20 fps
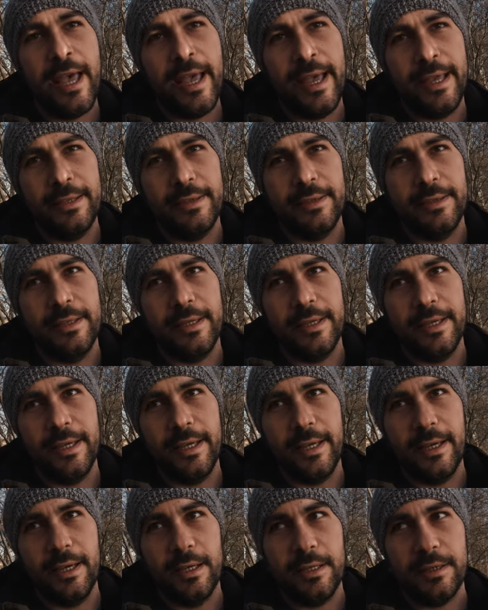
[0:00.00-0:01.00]
And
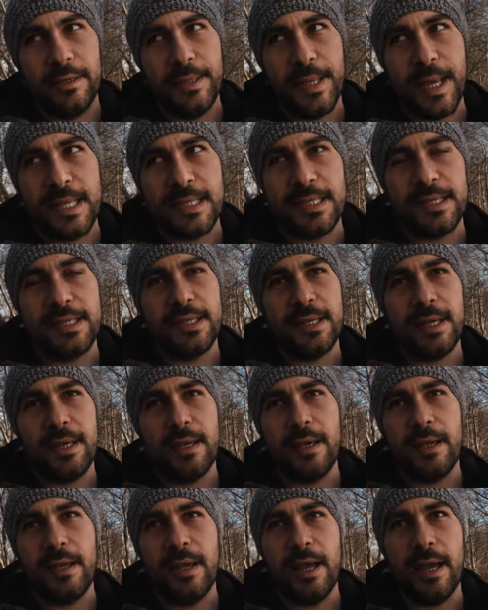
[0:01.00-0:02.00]
uh, that's
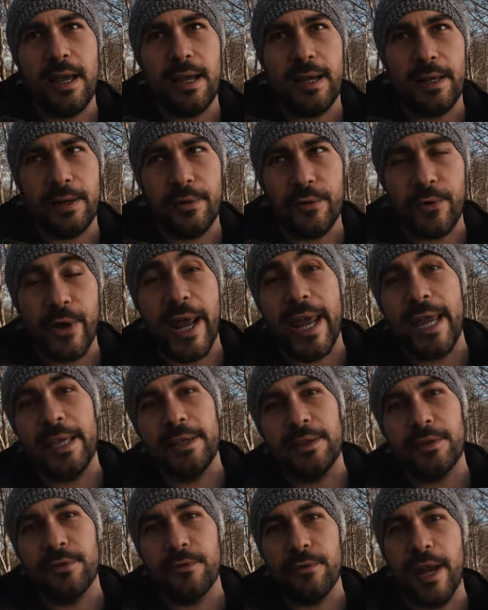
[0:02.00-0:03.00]
uh, a
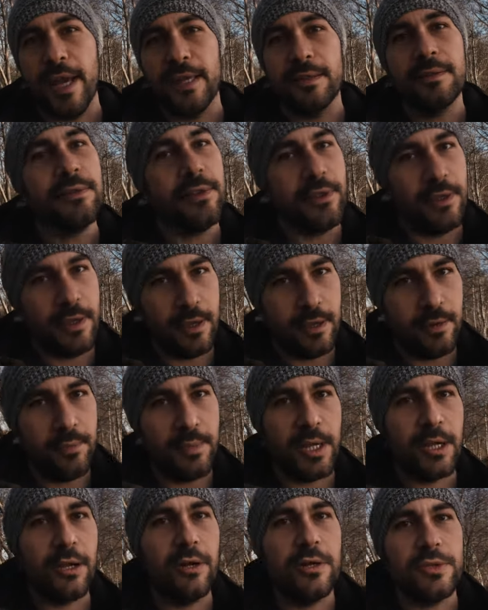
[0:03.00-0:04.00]
great, great thing,
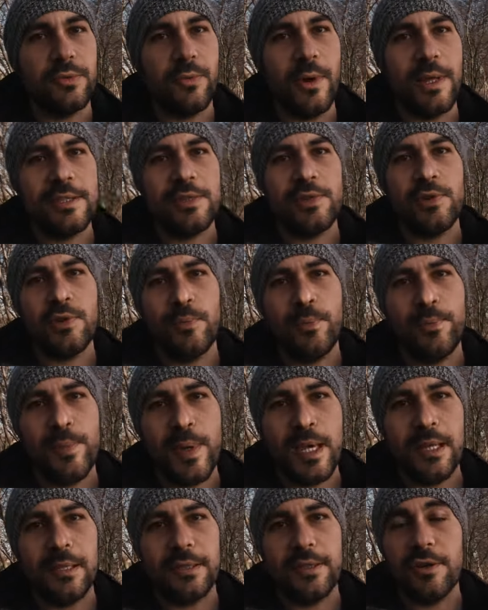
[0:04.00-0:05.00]
because once you
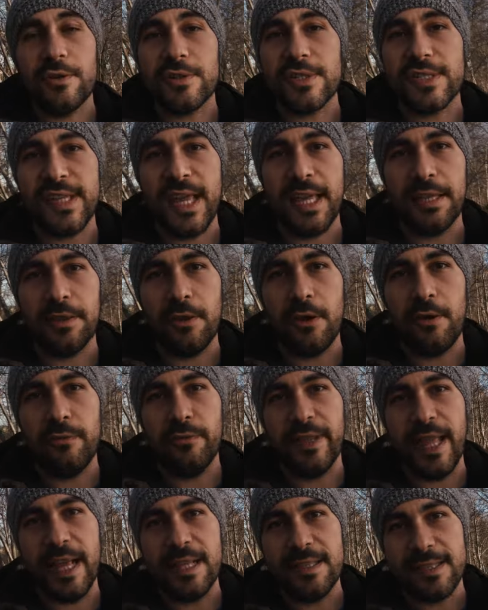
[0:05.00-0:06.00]
build your set
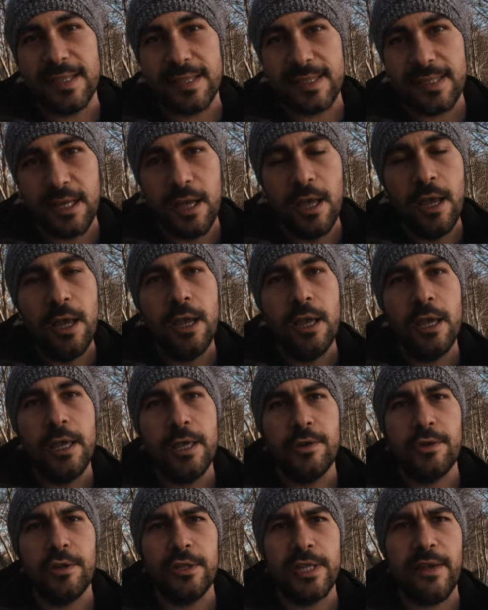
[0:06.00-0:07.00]
of lenses,
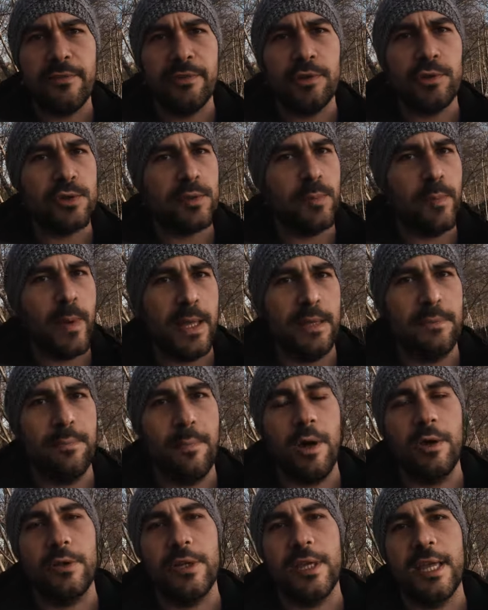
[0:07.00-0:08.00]
you don't have to
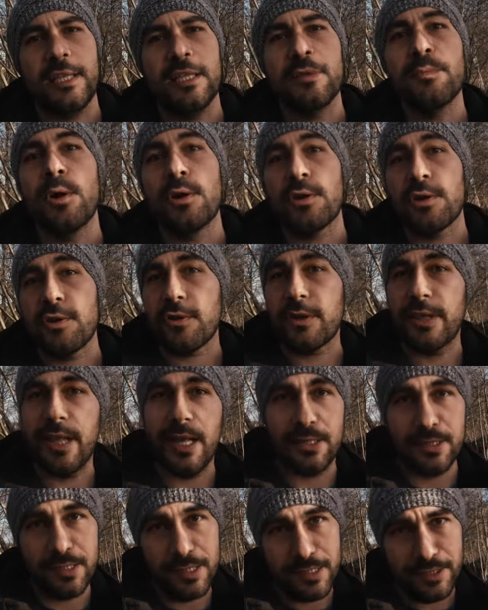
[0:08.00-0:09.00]
spend money anymore in your
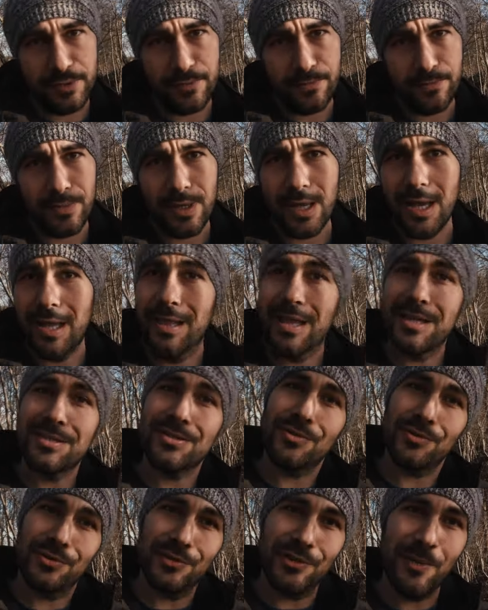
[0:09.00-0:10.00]
lenses,
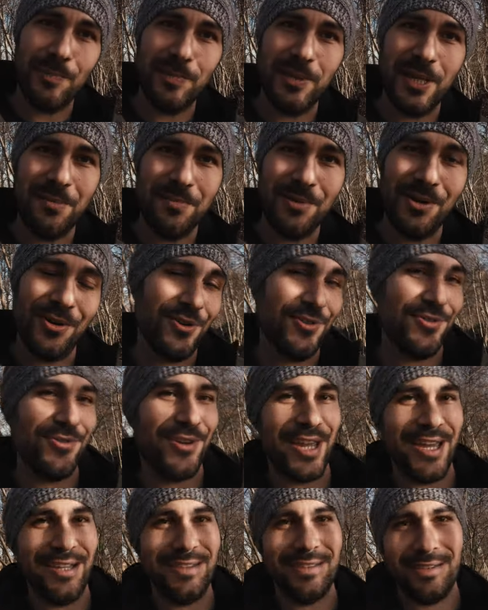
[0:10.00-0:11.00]
unless you drop them or you
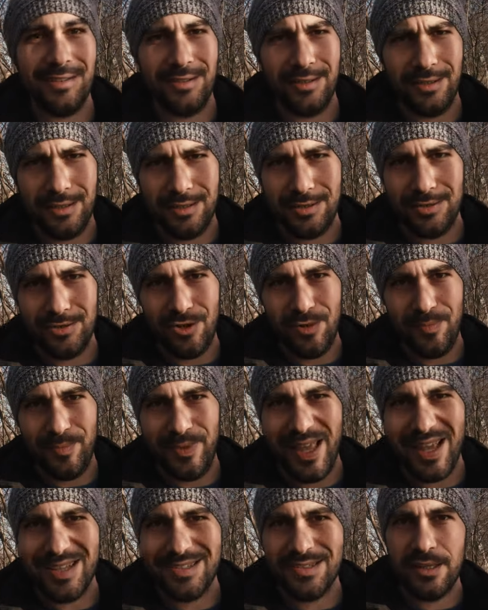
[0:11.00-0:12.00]
get uh,
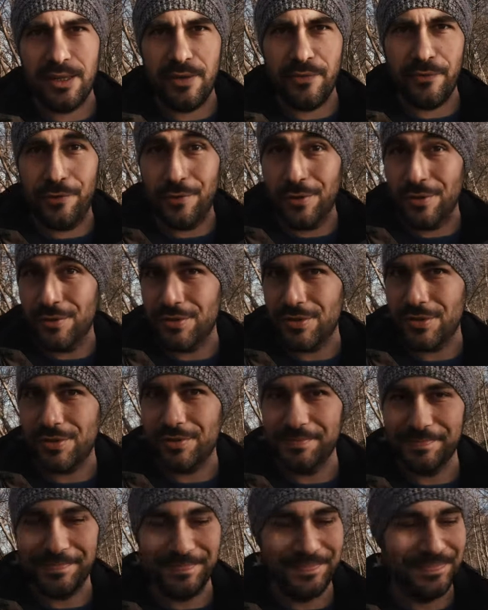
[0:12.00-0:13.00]
some nasty fungus.